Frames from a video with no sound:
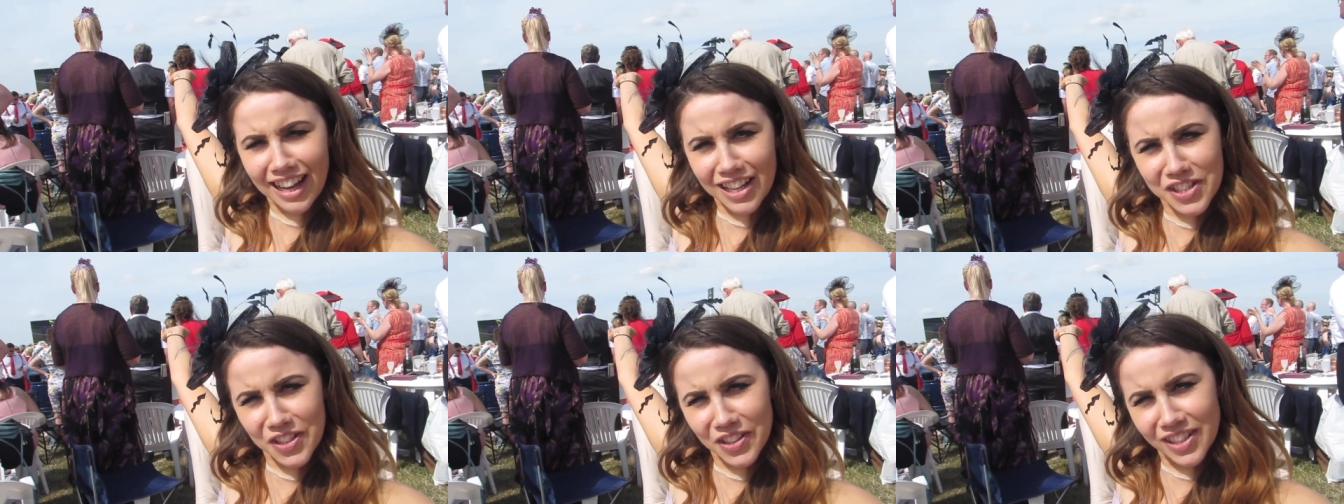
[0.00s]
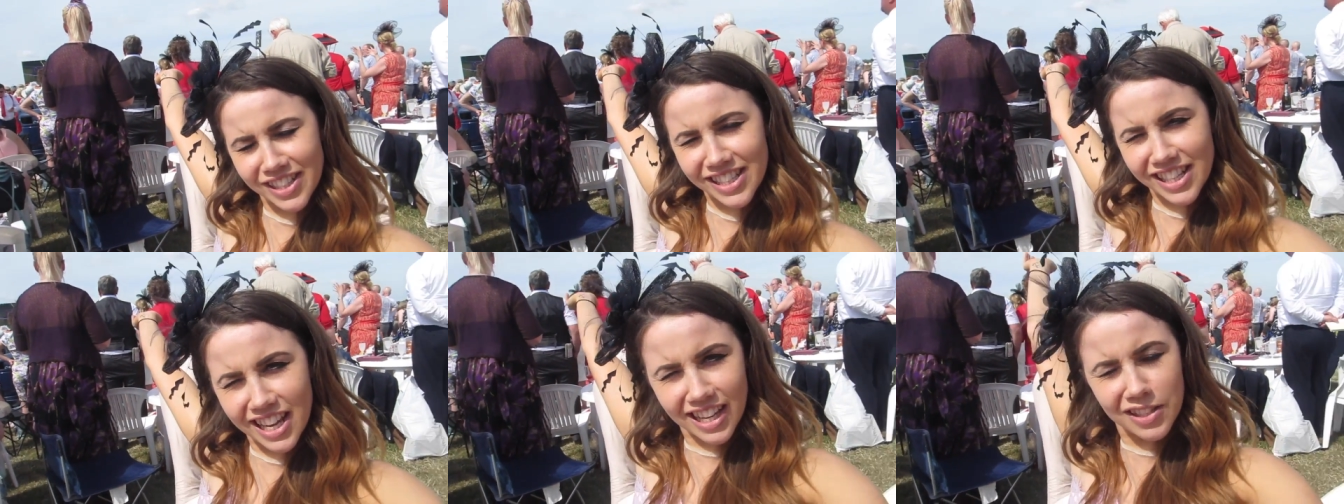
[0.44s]
as you can
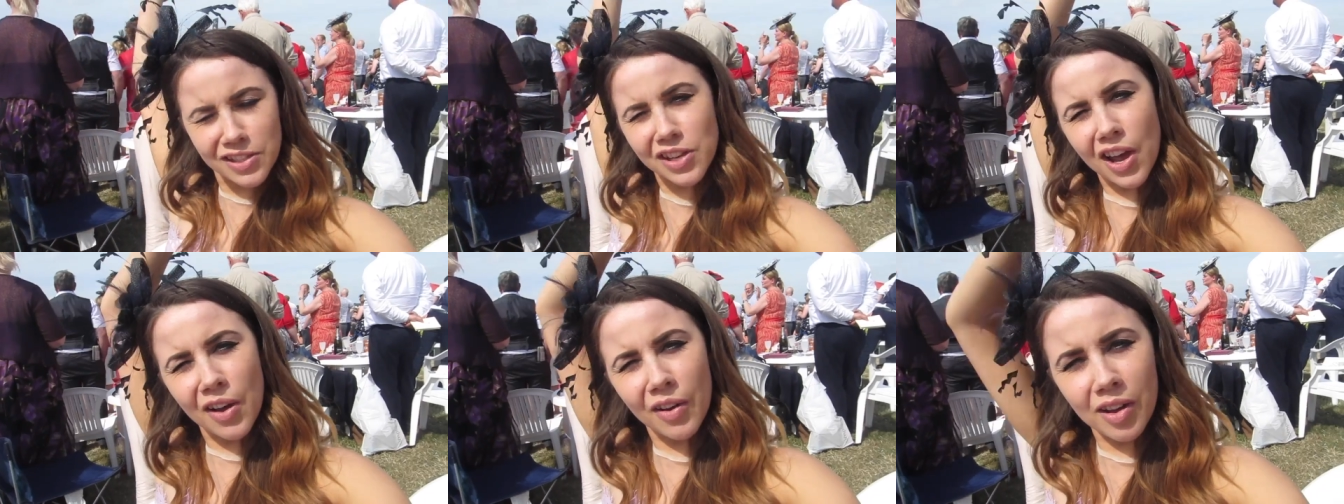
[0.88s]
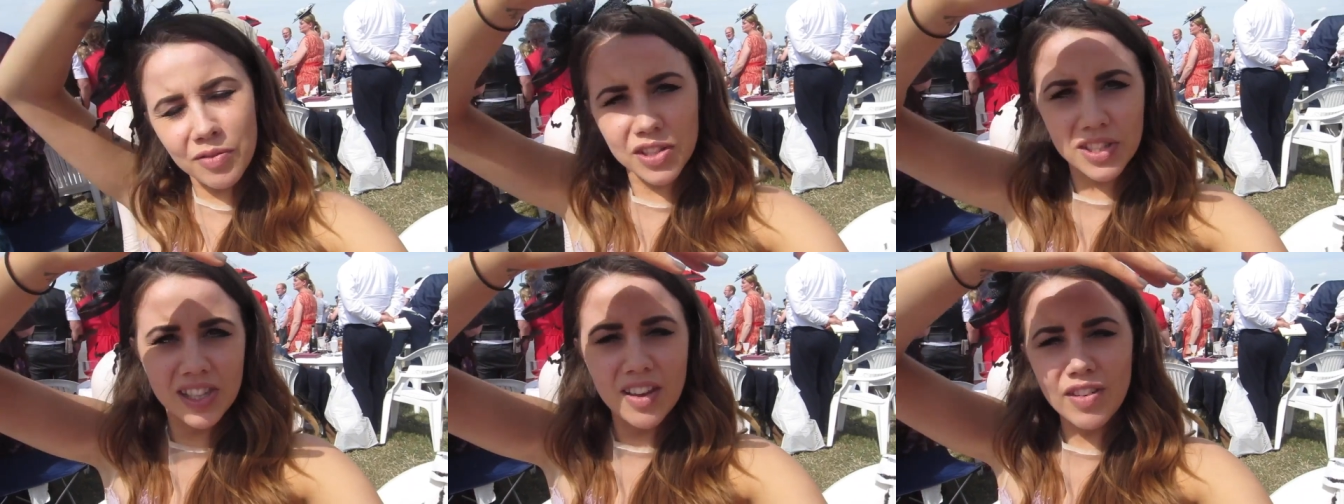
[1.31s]
see, so I've
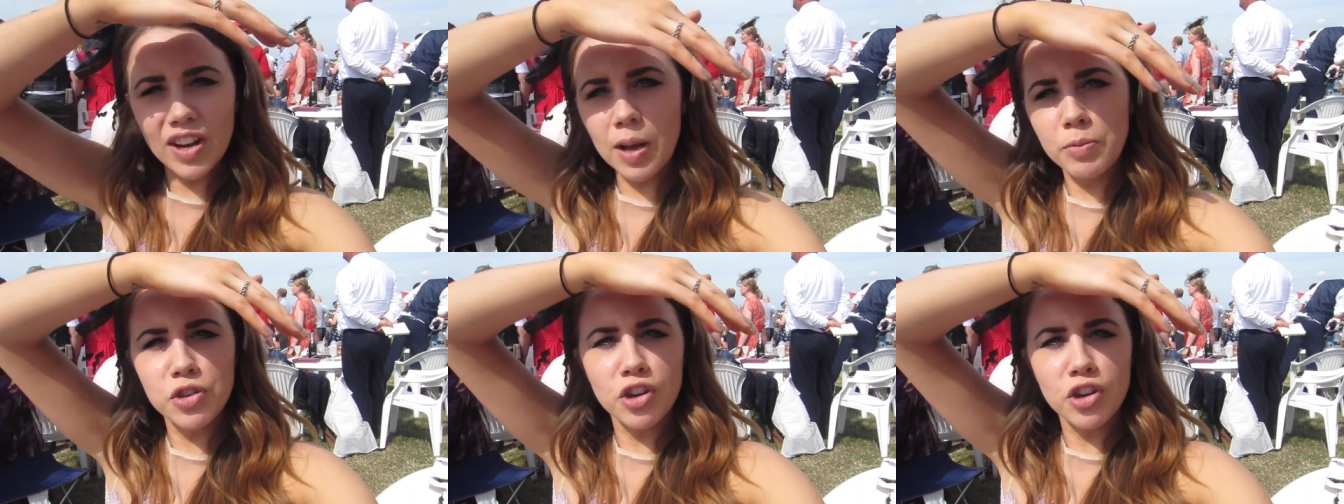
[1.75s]
just given up